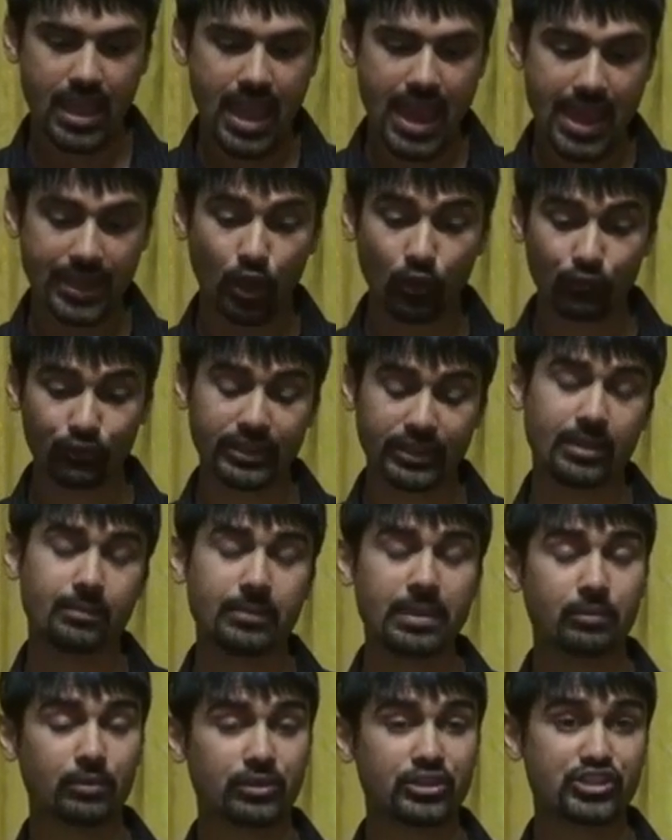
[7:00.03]
And hopefully I'm
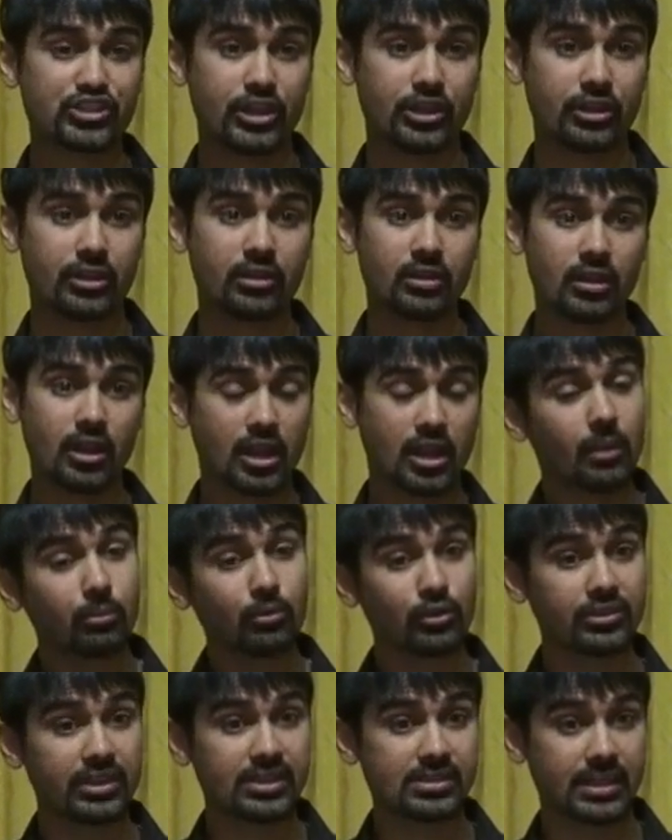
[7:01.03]
able to share a couple
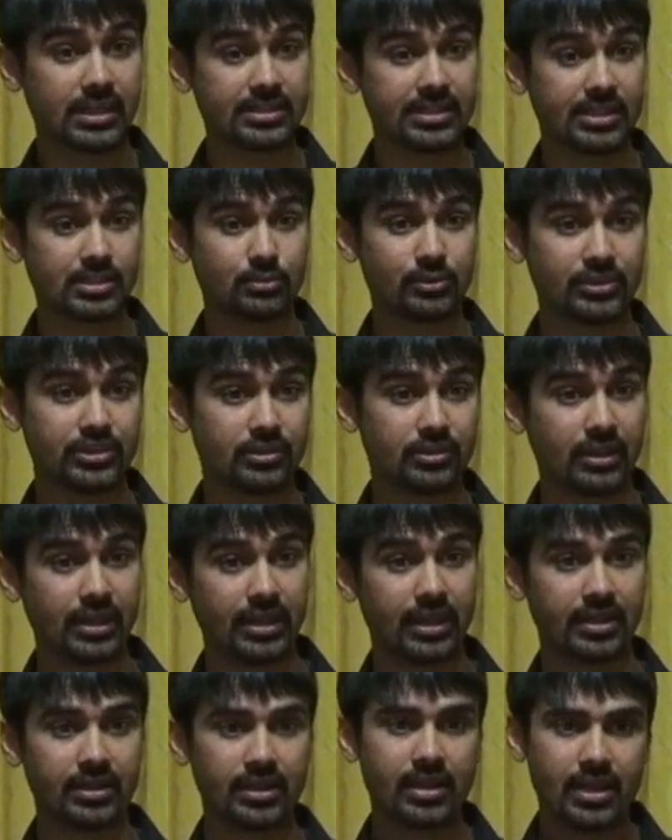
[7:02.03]
of these ideas with you
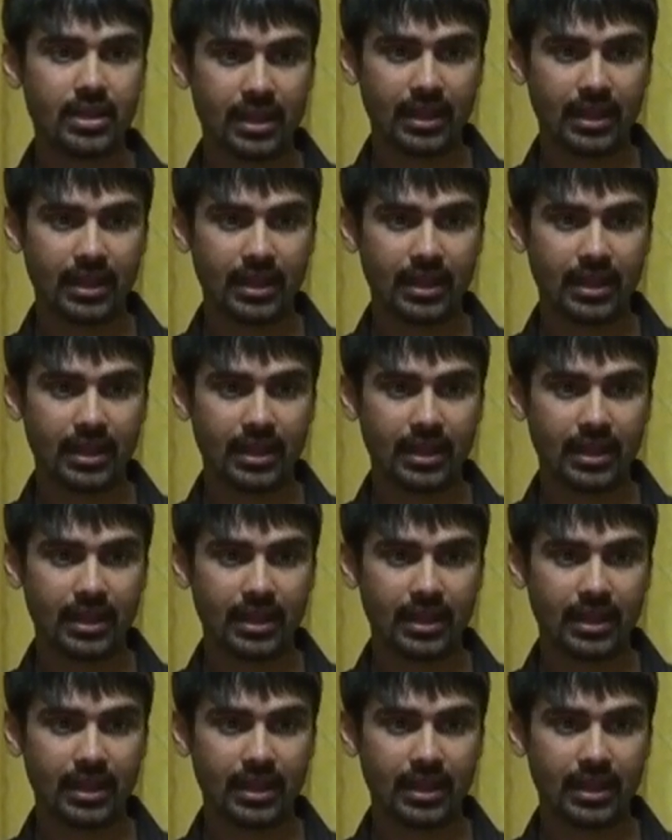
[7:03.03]
and,